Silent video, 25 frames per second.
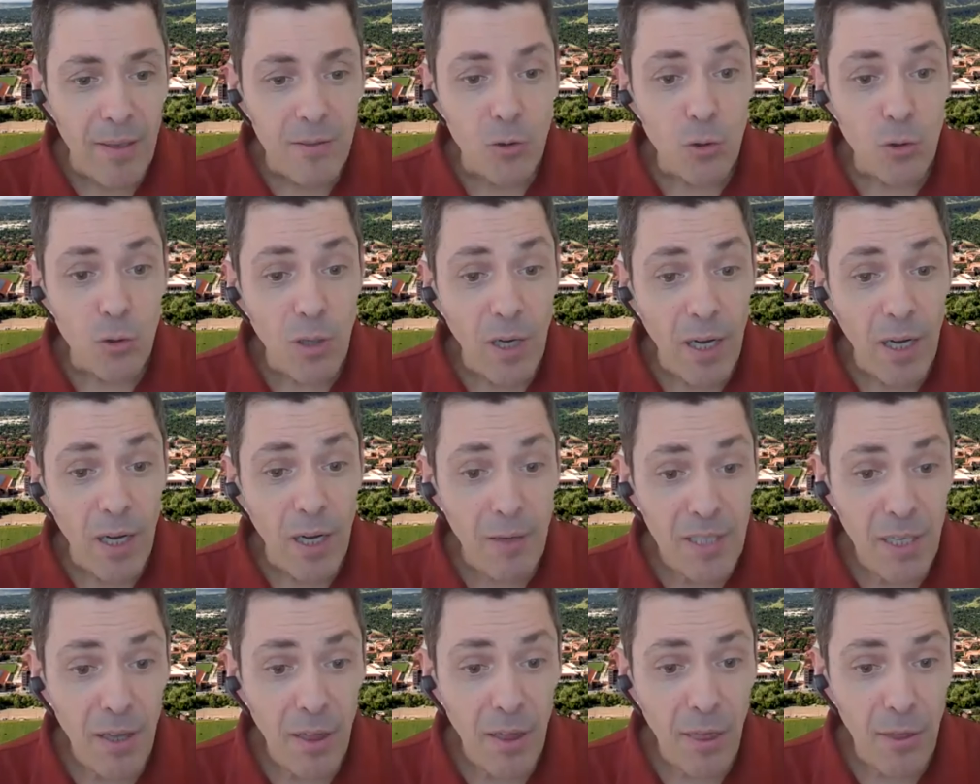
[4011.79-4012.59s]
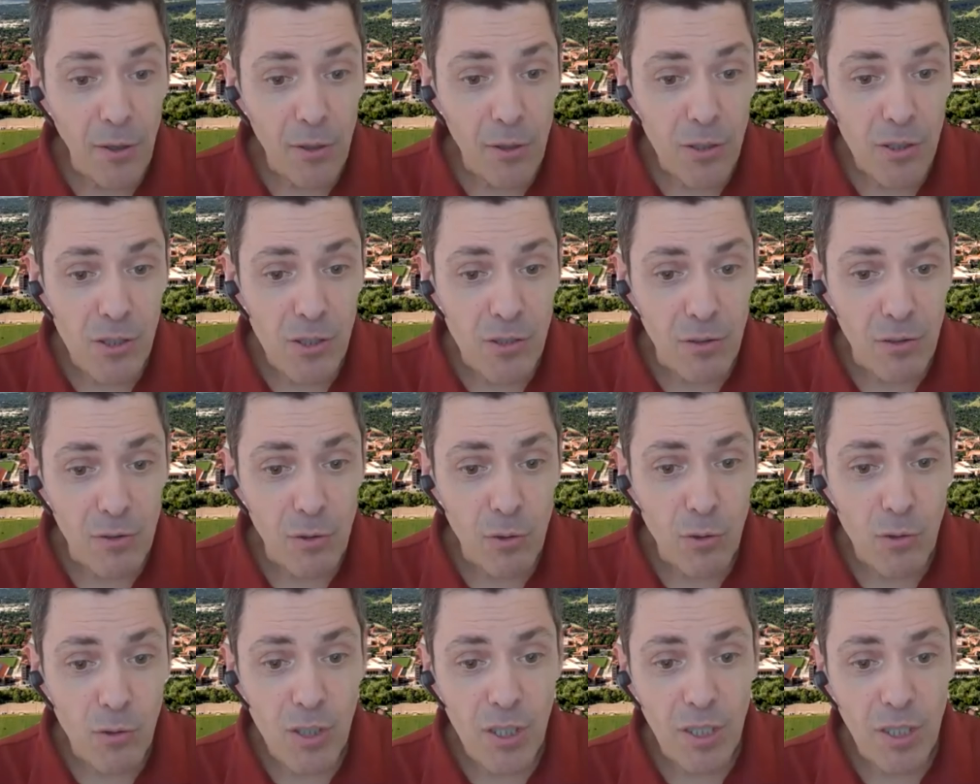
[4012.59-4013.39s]
Do you have any thoughts
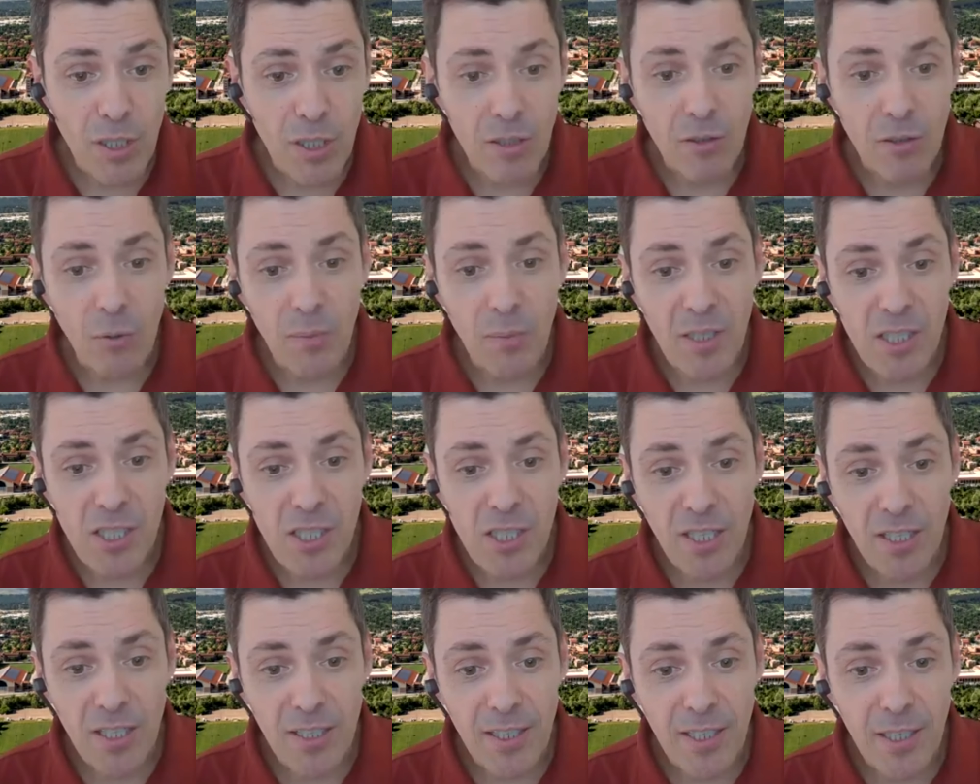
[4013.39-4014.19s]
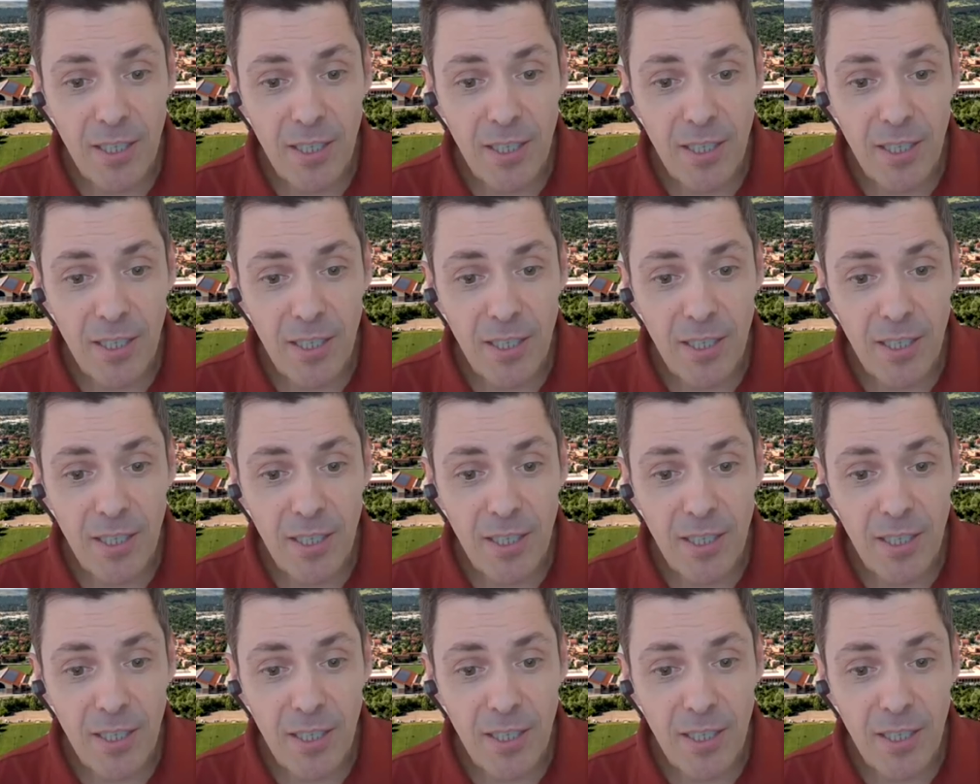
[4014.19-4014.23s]
on using commercial